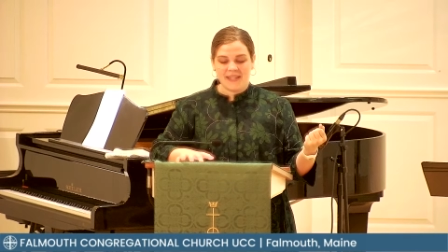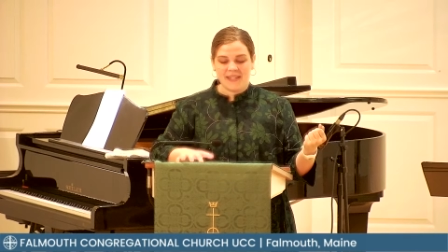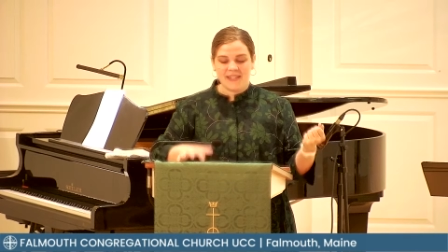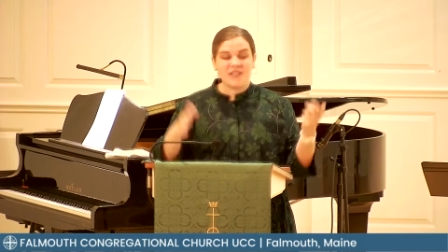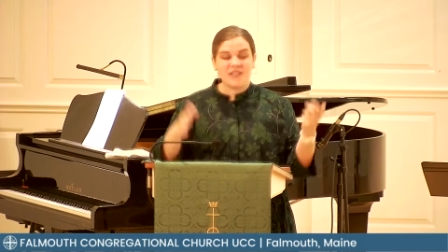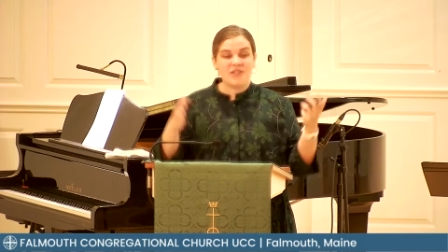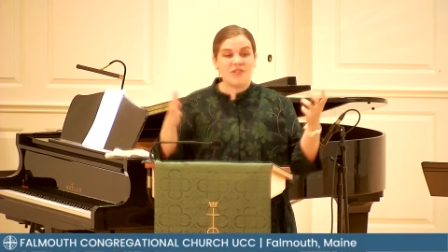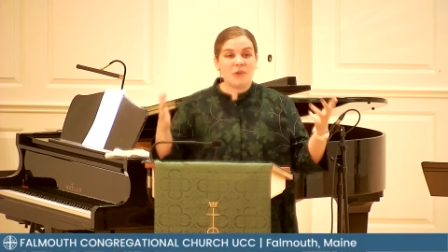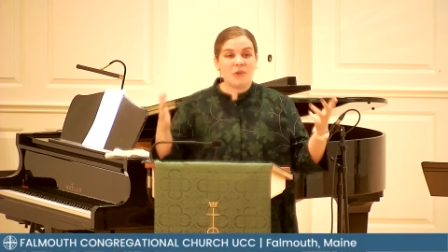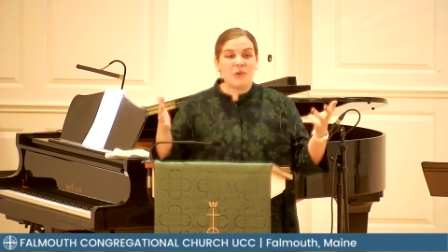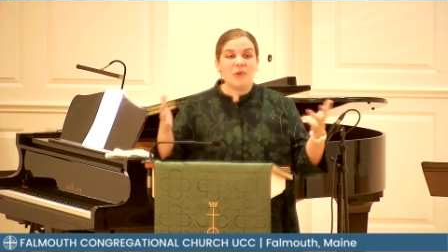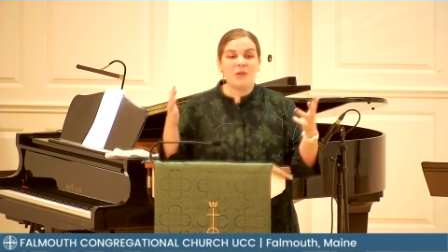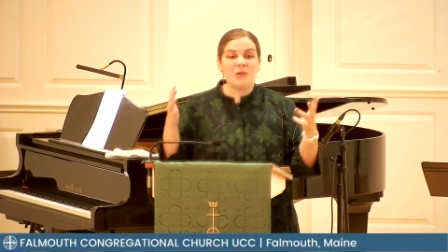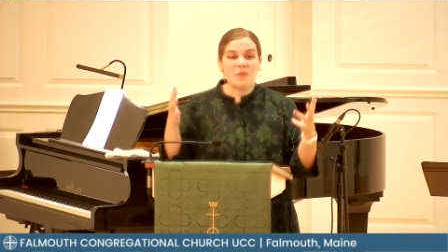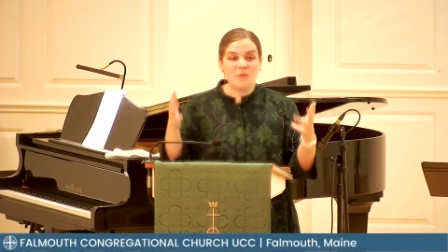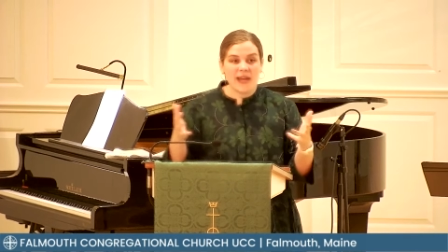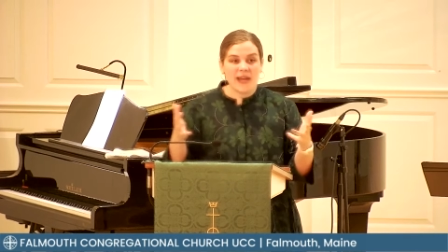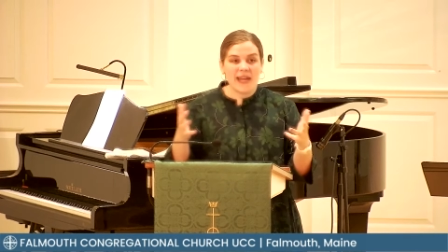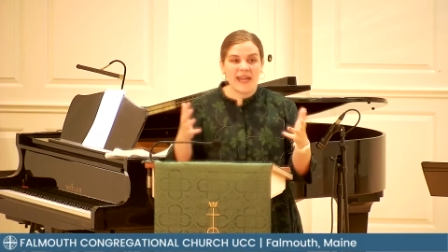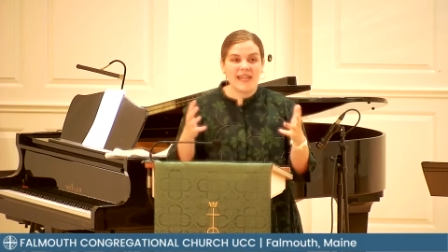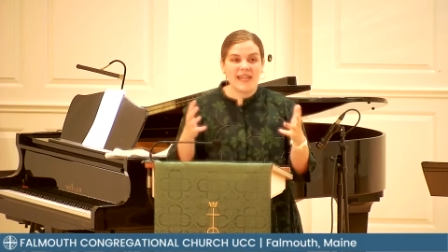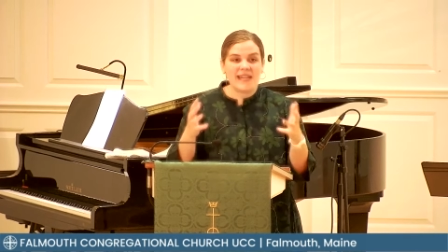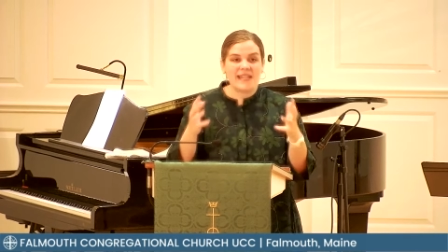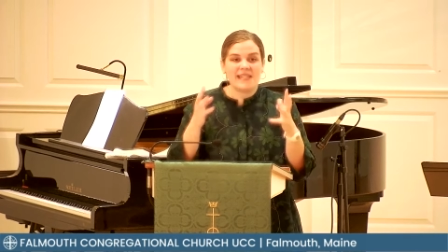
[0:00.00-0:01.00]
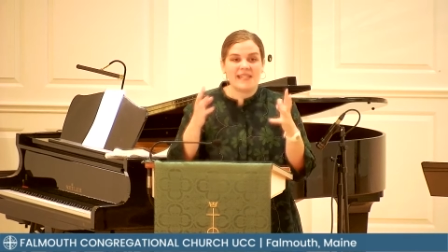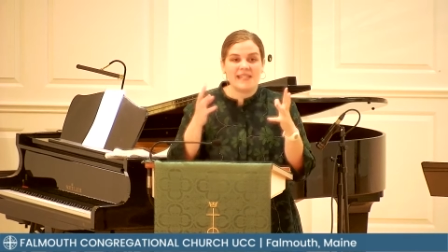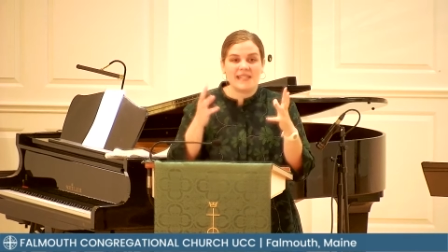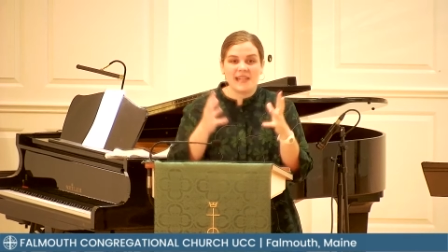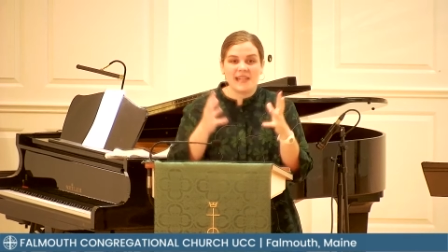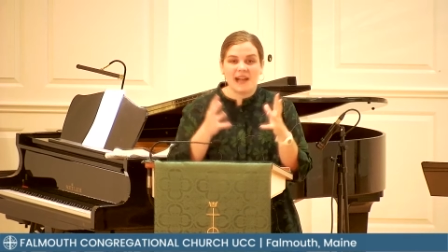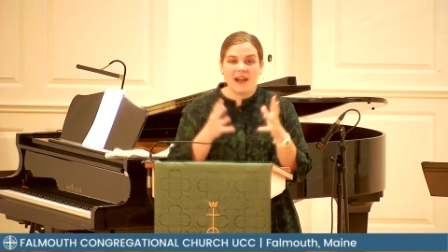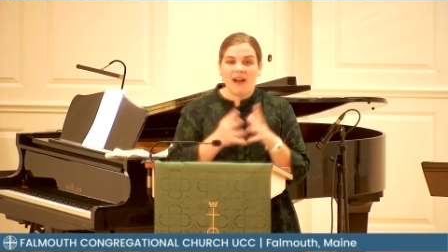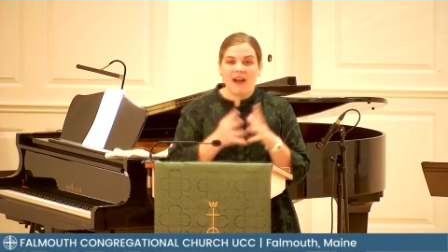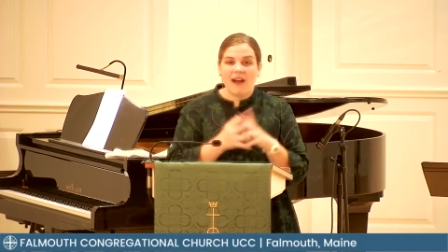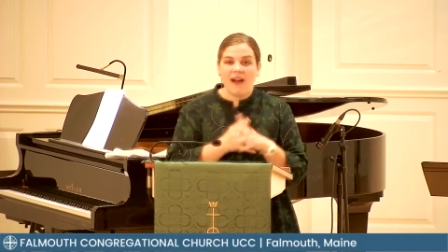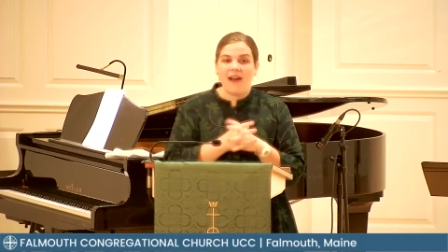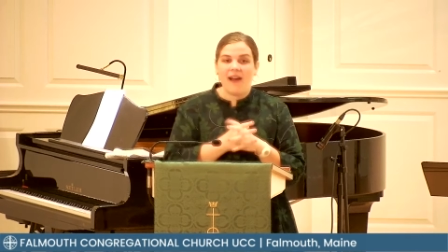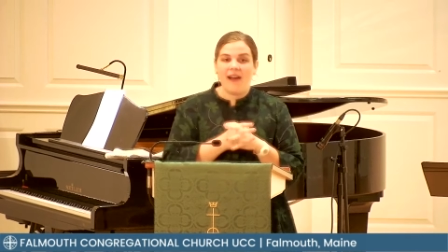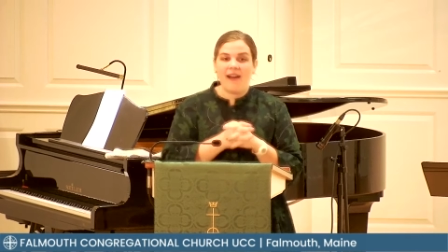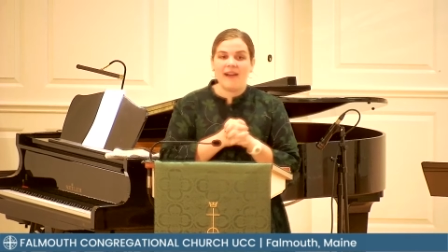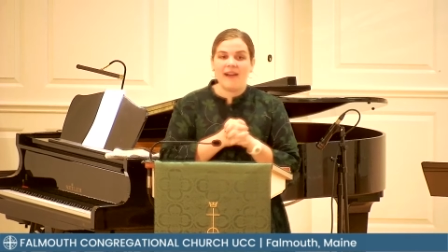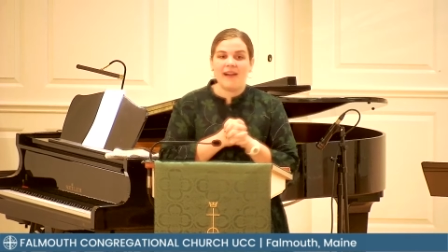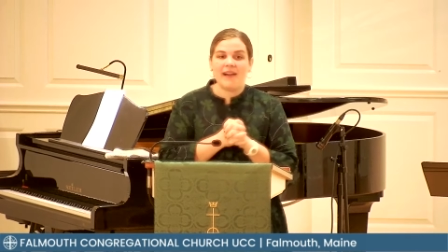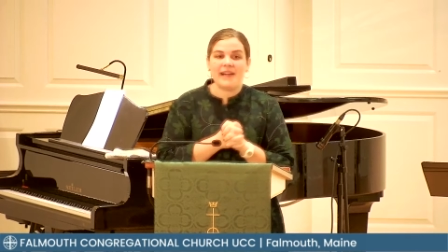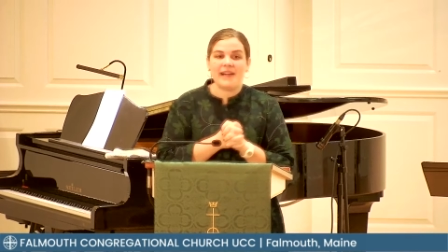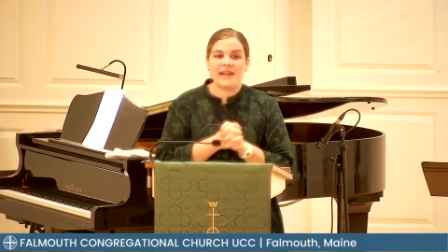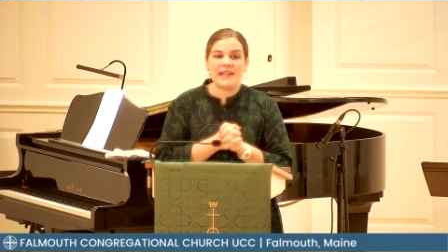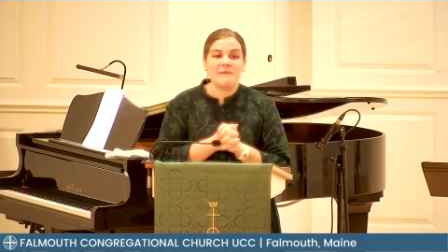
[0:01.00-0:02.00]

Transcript: Doorways are